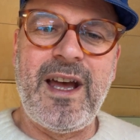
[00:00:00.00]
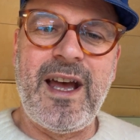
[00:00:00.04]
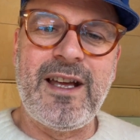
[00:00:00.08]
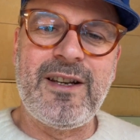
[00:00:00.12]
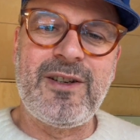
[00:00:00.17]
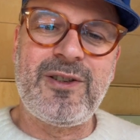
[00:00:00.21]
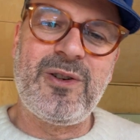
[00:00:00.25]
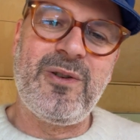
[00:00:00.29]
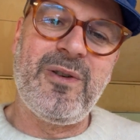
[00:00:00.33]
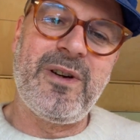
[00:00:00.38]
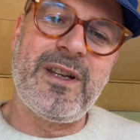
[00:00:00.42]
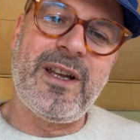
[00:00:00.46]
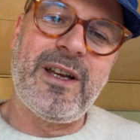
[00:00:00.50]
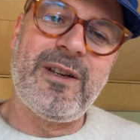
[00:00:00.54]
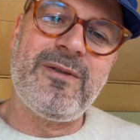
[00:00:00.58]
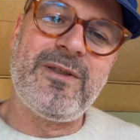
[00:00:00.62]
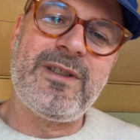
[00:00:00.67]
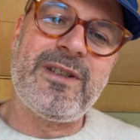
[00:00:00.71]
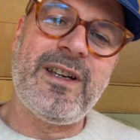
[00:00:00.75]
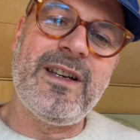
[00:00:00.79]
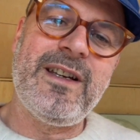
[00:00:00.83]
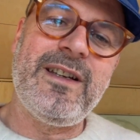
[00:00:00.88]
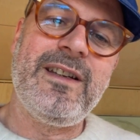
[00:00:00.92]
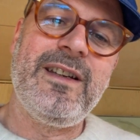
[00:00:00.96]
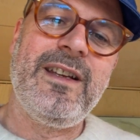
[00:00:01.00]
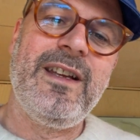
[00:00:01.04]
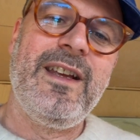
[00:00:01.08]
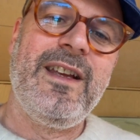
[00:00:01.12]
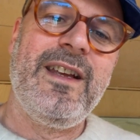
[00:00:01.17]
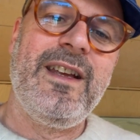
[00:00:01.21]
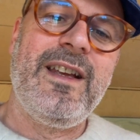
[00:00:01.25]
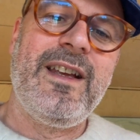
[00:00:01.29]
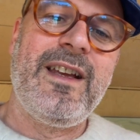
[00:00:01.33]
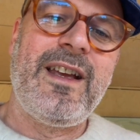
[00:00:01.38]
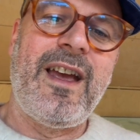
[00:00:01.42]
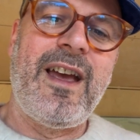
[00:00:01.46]
at Toyota.
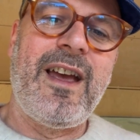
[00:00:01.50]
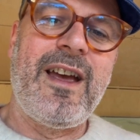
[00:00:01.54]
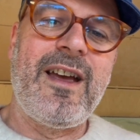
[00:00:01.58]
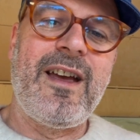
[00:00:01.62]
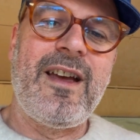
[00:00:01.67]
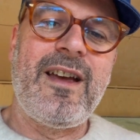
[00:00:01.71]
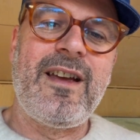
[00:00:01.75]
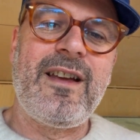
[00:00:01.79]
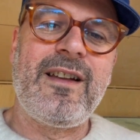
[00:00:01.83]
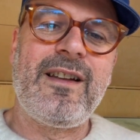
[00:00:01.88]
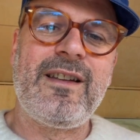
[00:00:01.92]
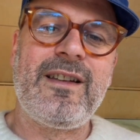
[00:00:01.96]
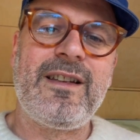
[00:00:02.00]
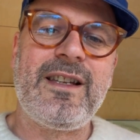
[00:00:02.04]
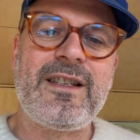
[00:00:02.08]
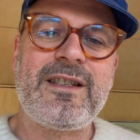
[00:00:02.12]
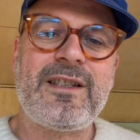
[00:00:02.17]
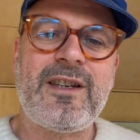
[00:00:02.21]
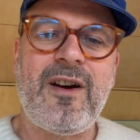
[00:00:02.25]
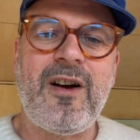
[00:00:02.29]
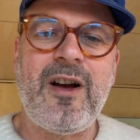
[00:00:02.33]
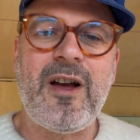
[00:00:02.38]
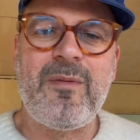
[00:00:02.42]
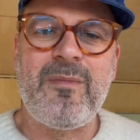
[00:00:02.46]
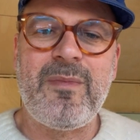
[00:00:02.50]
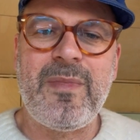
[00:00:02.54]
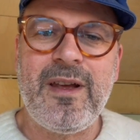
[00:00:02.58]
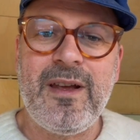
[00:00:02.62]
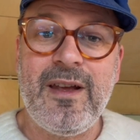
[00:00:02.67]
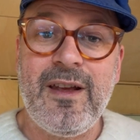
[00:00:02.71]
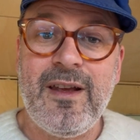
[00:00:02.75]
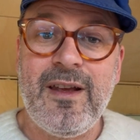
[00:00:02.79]
This time,